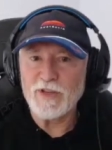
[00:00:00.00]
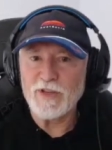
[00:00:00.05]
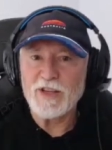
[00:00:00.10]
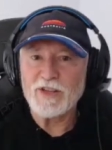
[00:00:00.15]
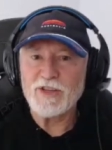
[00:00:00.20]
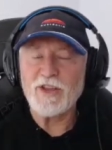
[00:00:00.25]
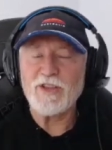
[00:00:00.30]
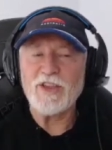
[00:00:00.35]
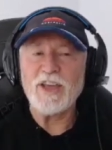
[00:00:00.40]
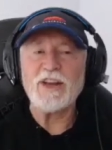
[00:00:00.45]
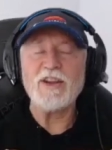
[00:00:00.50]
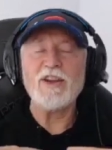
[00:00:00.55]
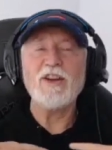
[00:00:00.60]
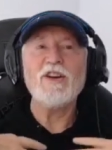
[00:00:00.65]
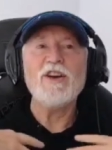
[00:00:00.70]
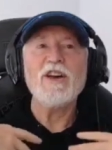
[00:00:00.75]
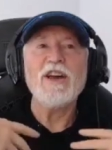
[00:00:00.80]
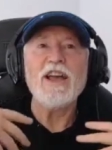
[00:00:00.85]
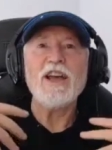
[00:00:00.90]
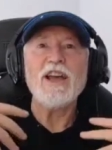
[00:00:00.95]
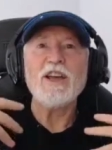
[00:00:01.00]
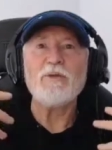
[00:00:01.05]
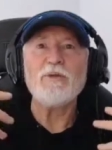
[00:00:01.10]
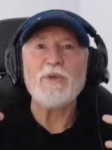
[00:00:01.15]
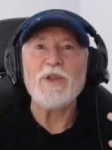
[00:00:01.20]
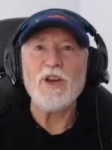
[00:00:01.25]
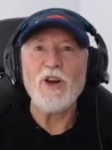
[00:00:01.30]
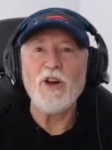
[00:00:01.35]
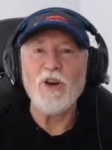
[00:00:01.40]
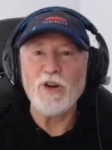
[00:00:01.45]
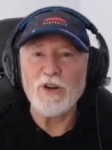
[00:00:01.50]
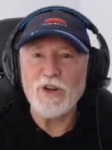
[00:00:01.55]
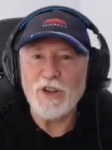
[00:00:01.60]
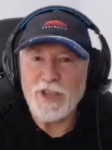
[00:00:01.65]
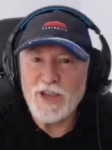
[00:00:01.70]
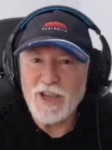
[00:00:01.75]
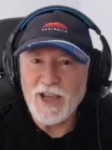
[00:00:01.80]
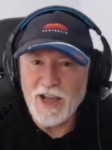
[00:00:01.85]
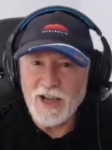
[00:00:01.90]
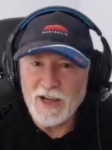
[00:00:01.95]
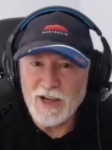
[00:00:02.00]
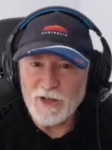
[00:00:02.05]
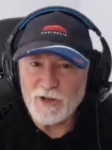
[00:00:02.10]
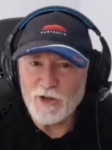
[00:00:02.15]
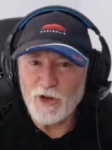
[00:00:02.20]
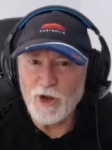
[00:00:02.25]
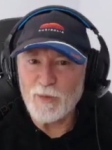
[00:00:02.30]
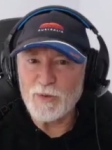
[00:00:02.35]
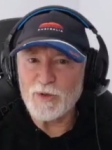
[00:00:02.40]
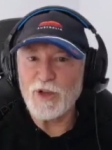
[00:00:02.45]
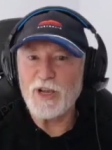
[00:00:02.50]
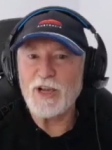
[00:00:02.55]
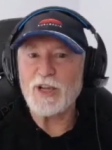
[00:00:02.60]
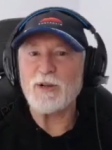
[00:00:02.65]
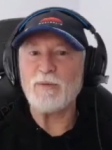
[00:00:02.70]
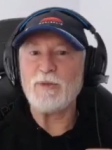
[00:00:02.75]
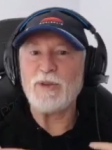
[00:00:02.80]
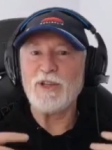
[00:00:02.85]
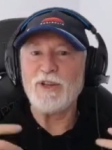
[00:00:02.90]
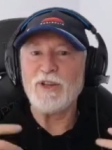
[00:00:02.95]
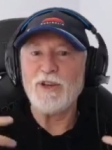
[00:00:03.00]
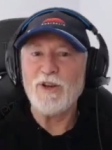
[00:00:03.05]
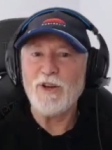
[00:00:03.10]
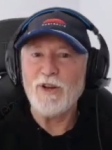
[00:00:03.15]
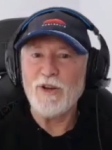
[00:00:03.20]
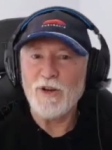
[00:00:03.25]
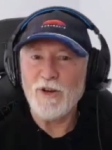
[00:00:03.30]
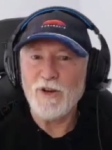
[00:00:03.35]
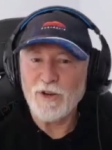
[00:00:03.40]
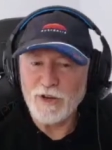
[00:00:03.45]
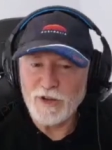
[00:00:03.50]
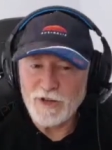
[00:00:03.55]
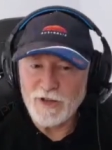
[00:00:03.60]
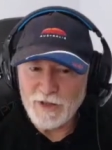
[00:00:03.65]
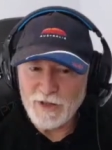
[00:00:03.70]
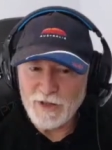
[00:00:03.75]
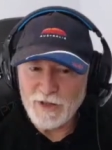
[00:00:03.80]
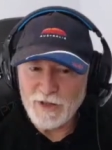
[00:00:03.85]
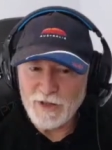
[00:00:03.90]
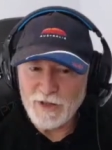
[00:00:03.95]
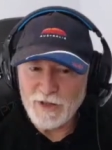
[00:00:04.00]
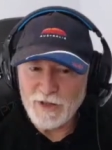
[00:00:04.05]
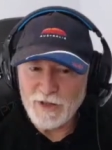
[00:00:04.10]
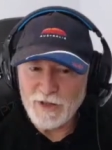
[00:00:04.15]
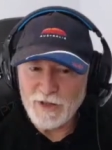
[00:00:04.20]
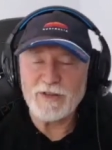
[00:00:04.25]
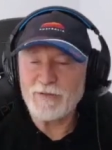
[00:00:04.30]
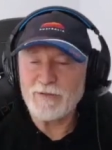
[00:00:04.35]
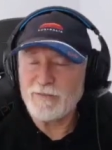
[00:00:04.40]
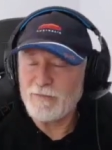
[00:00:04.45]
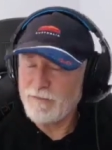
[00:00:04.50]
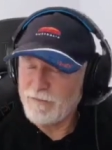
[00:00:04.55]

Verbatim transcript: So that how do we honor the archetypes? So how do we honor the differences?